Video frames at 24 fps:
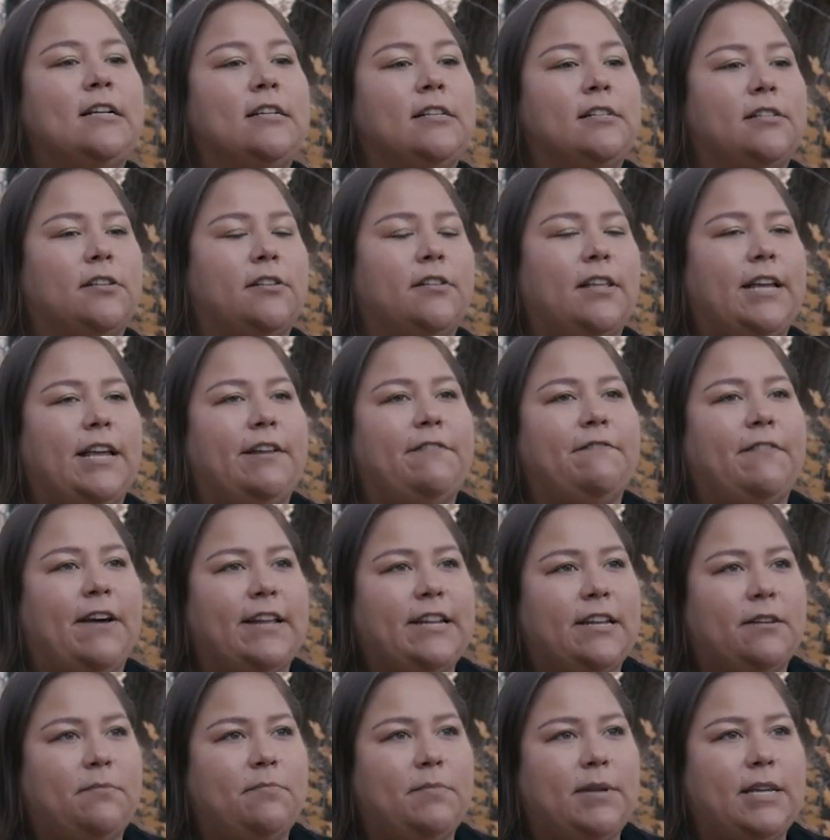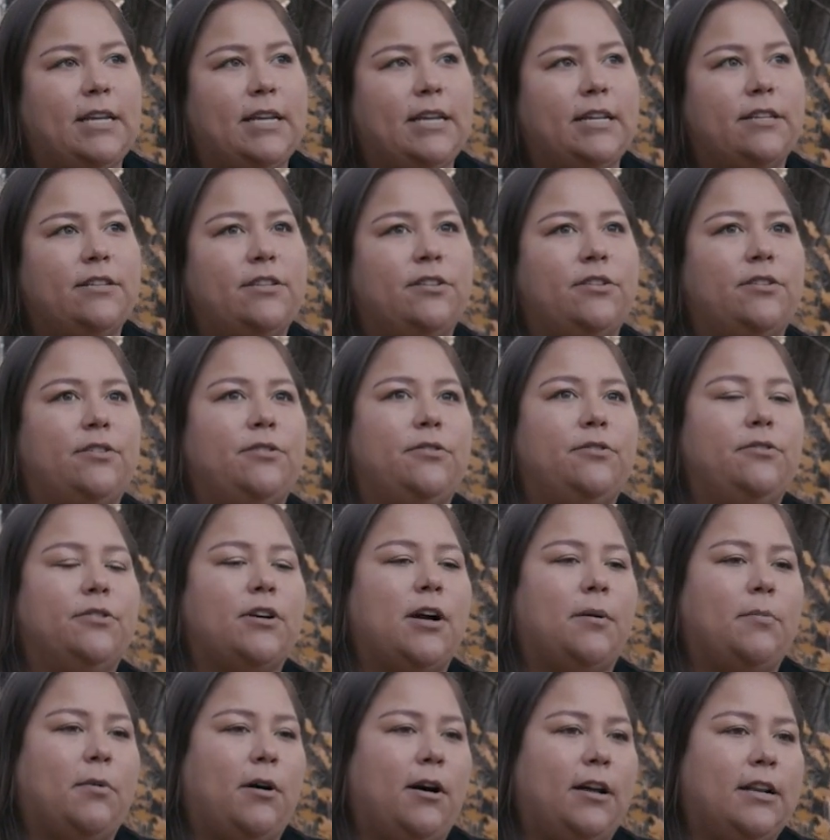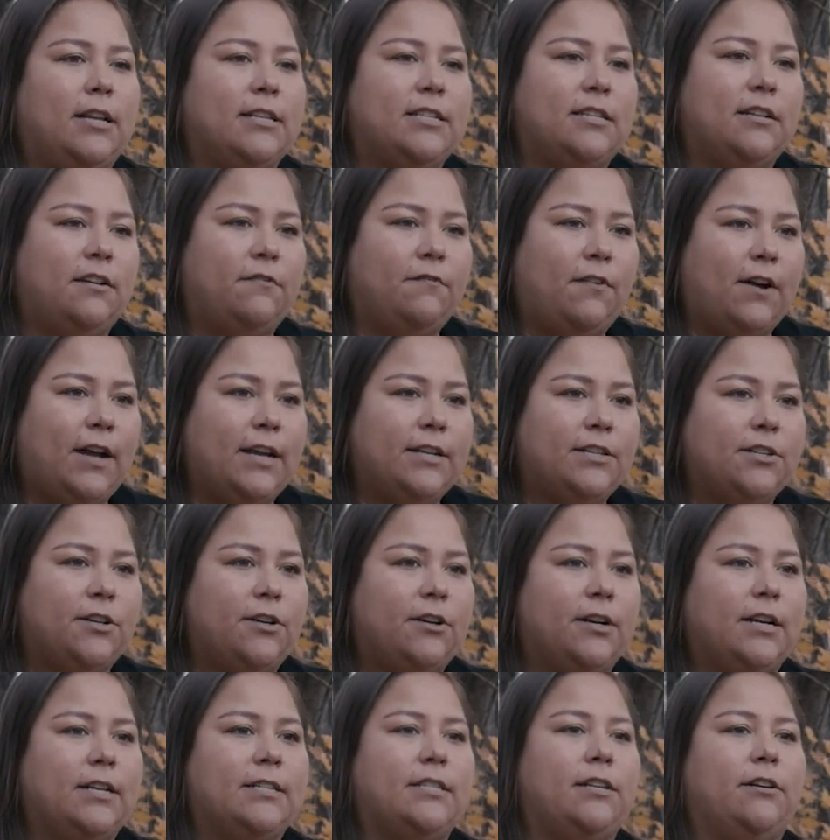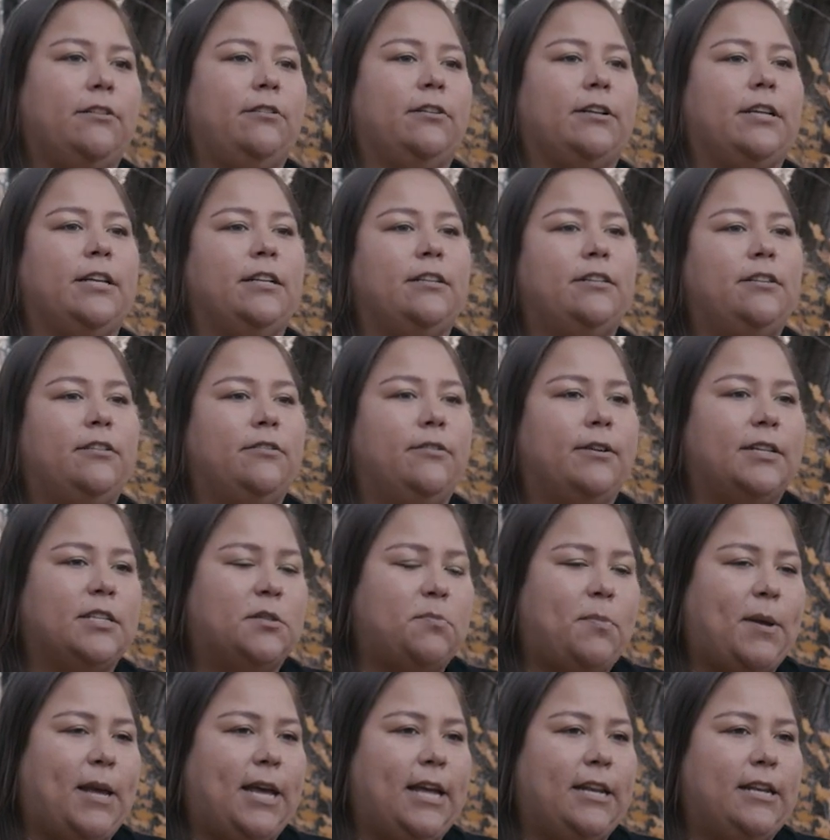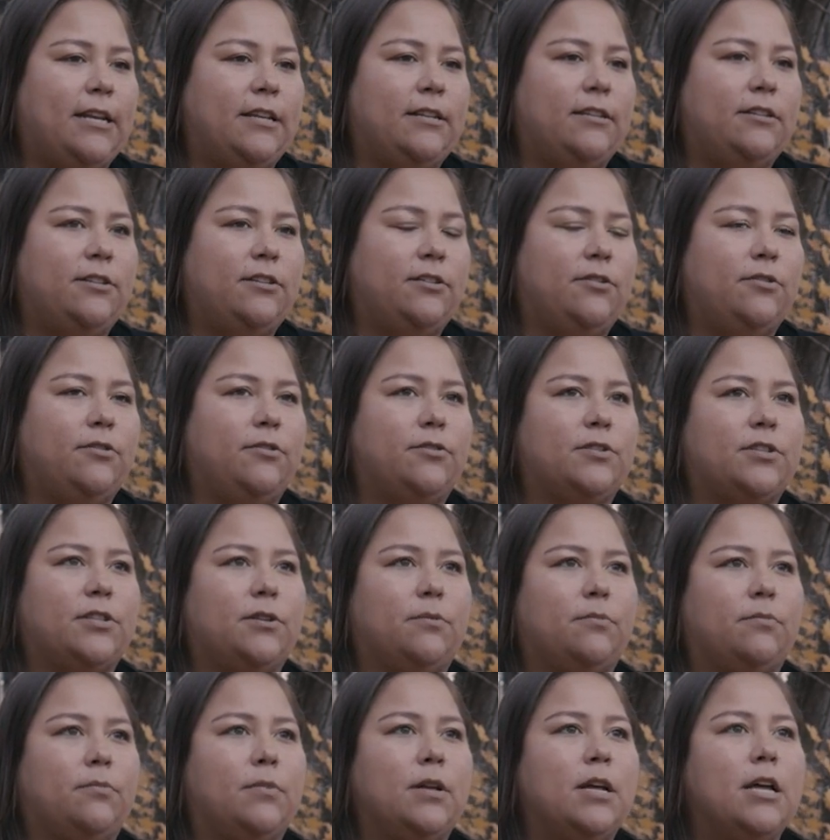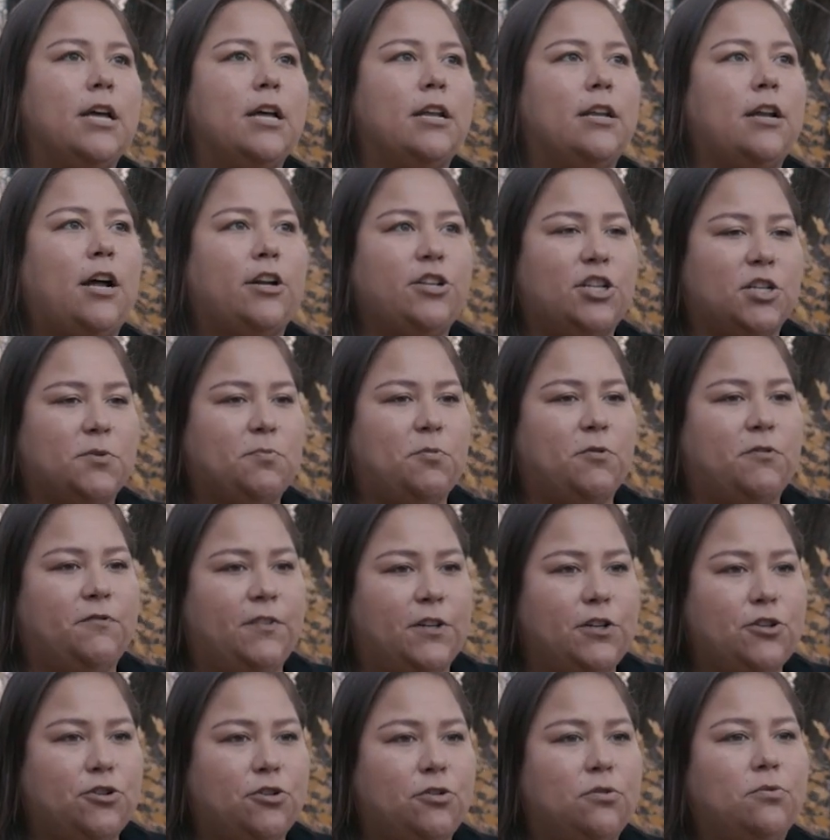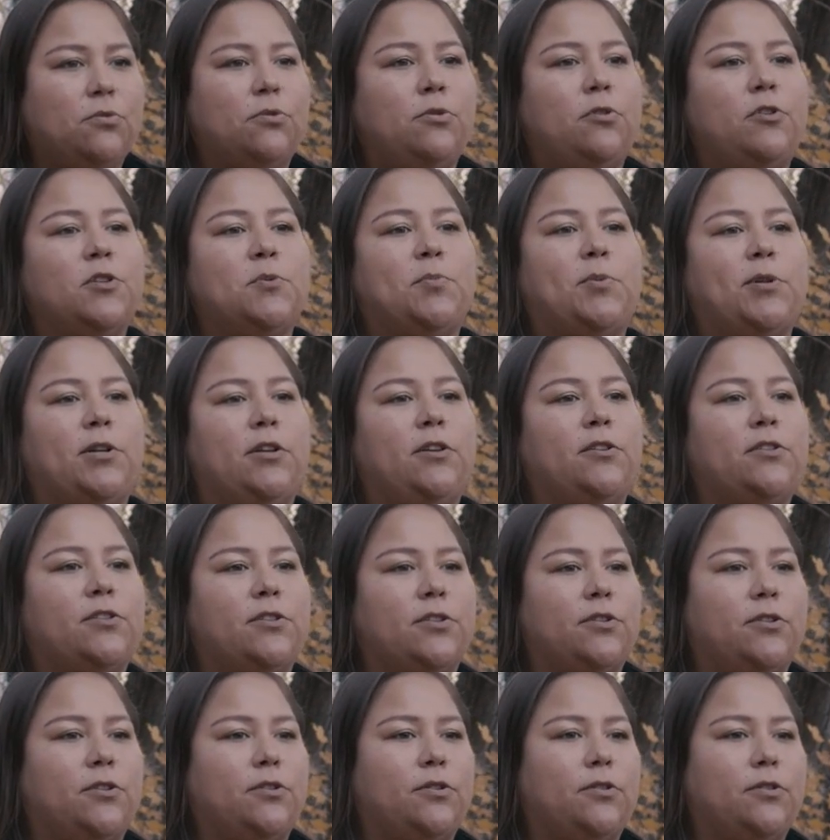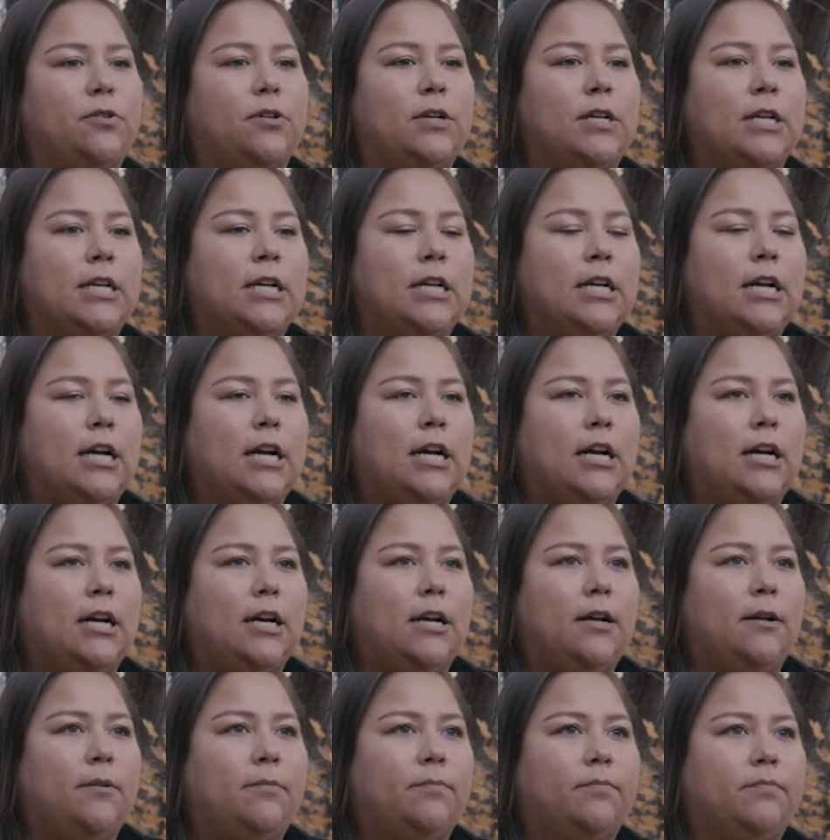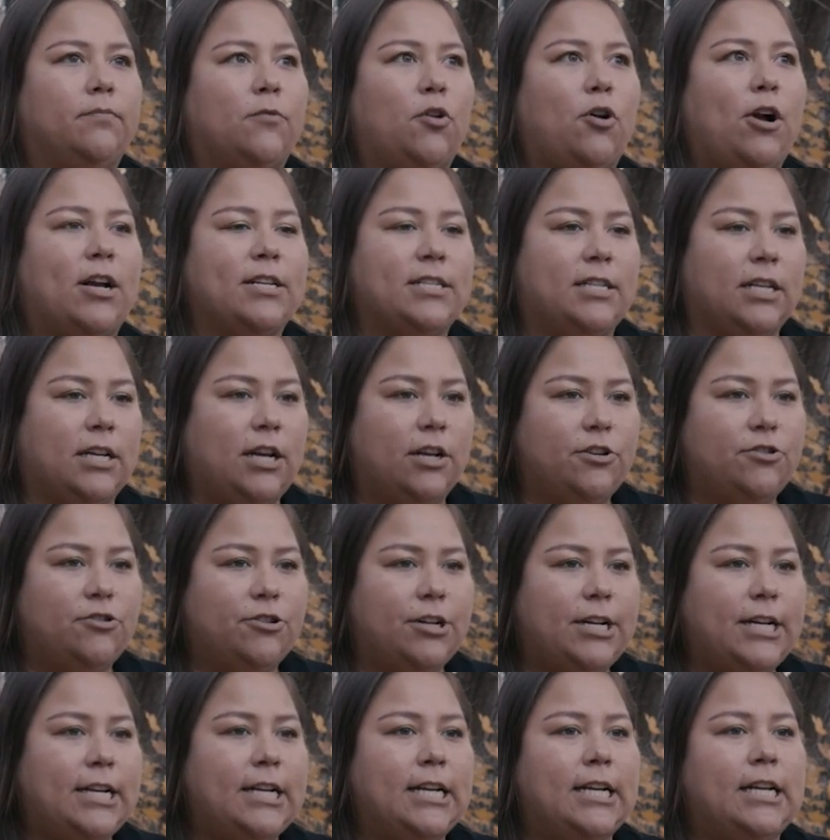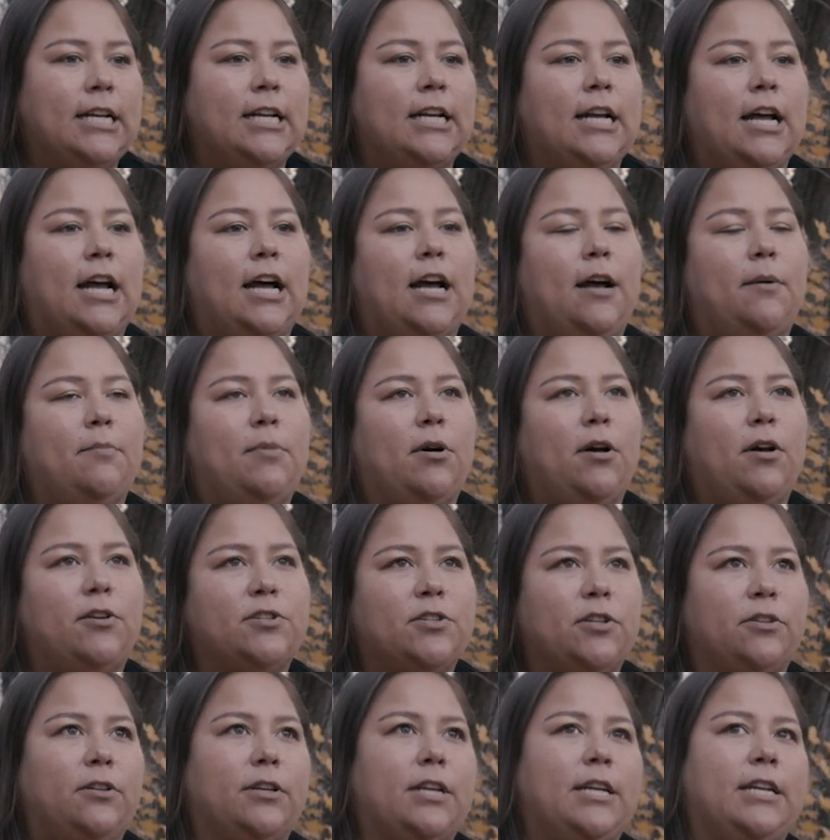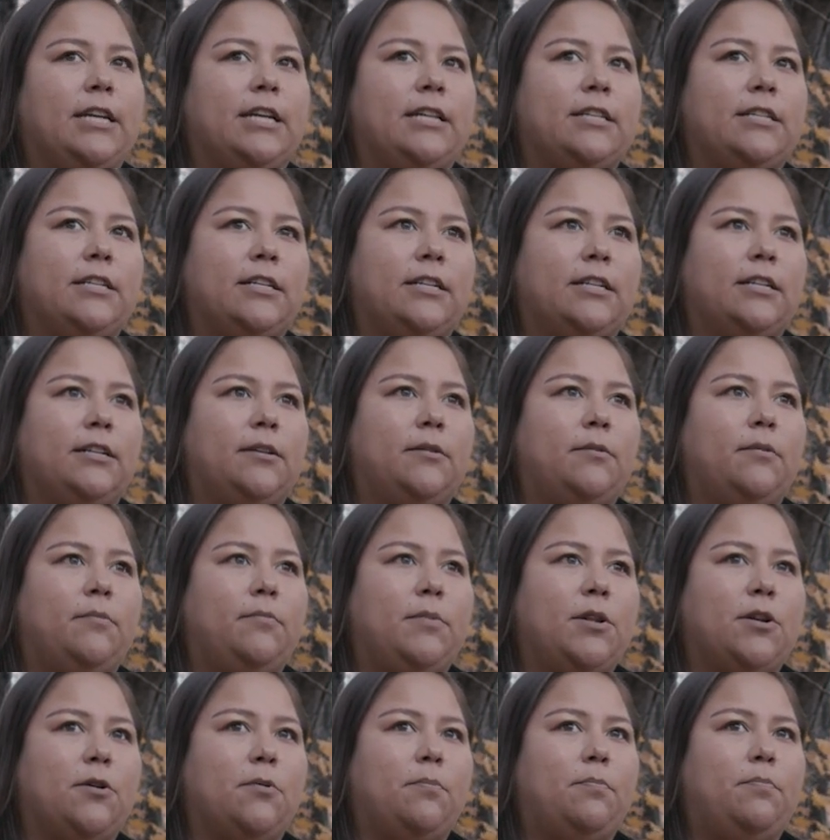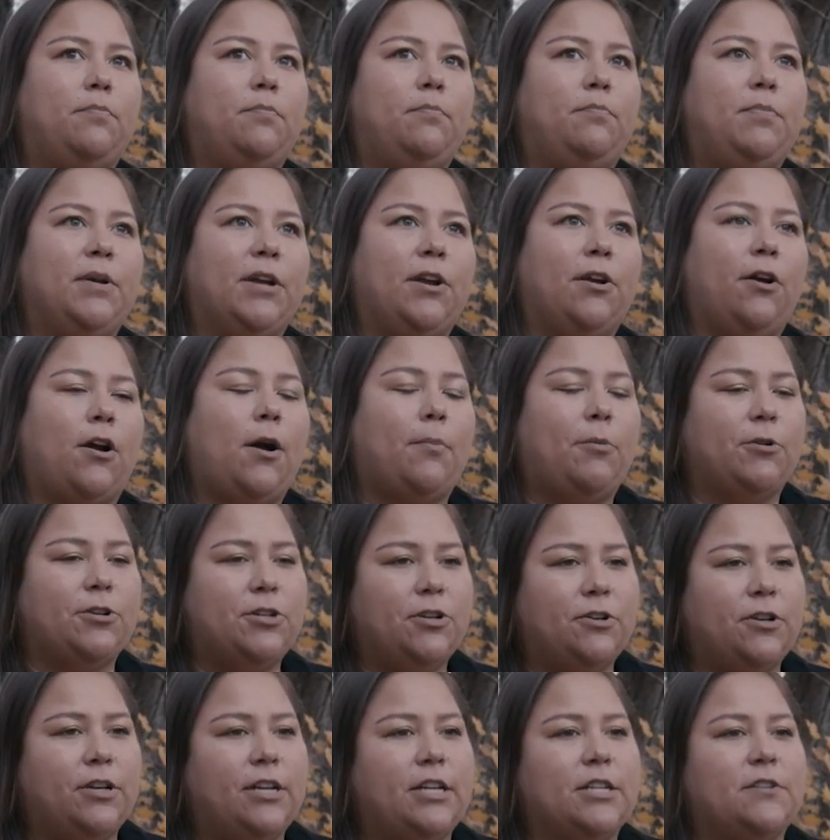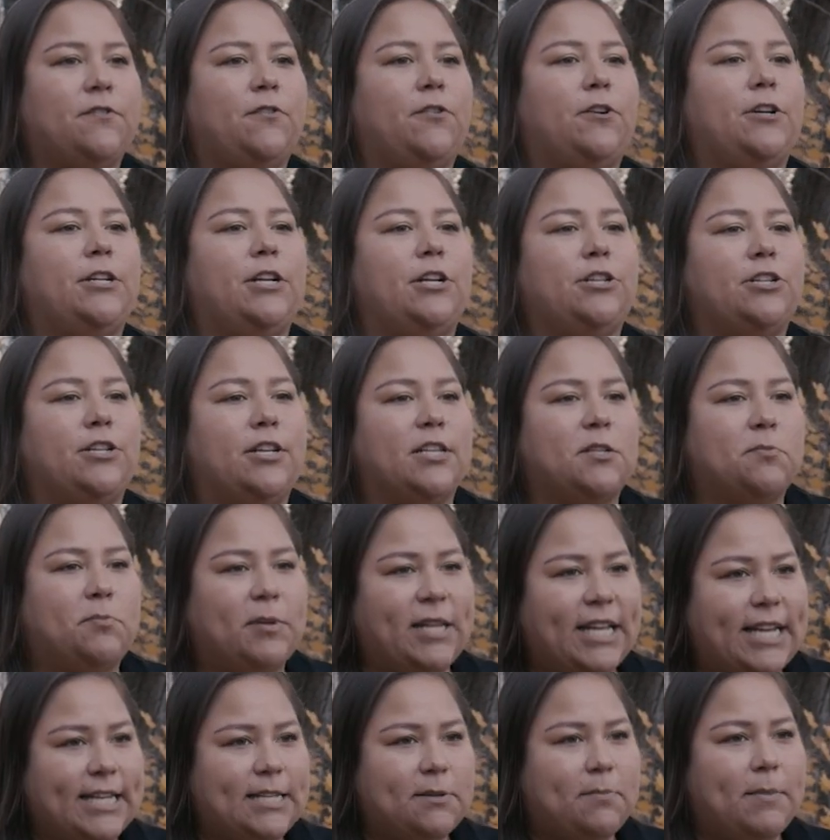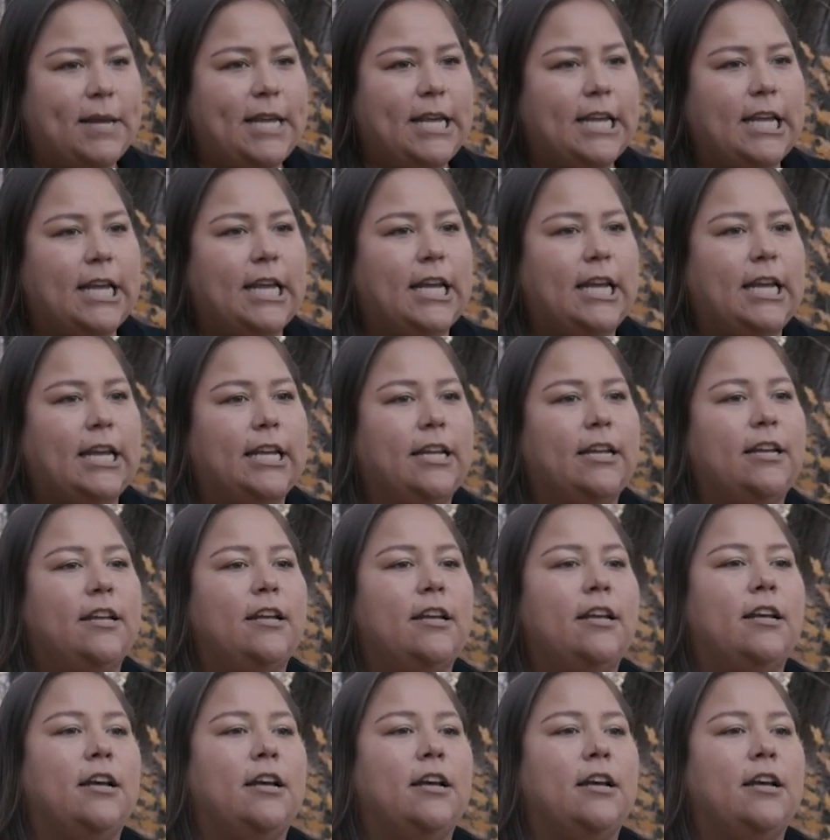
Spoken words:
So they invited me to come on as an advisor because they're looking to expand into some, not just provincial roles, but also across the country, but also looking into, you know, bigger opportunities for Indigenous placemaking,